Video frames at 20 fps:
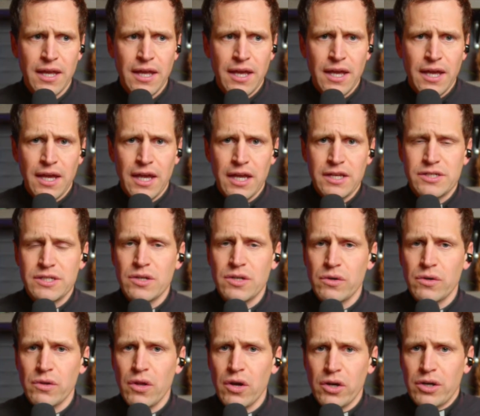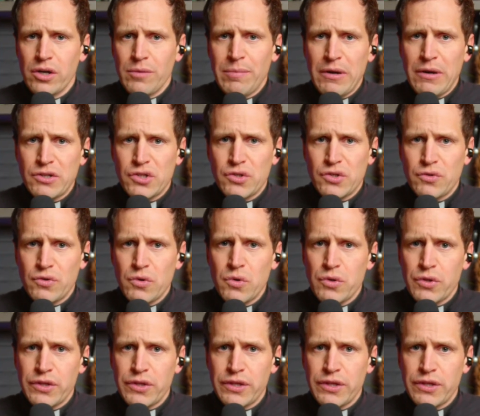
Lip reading: it's no longer about truth.